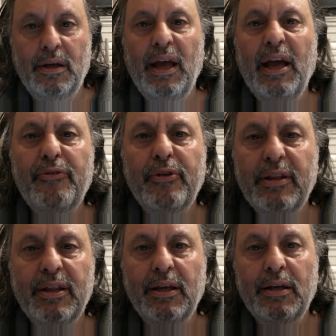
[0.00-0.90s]

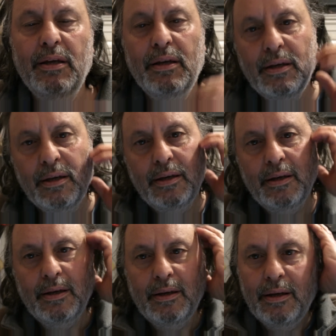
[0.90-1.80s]
Everything.
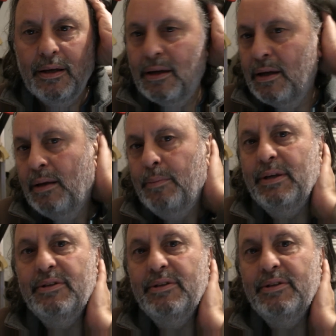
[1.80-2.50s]
But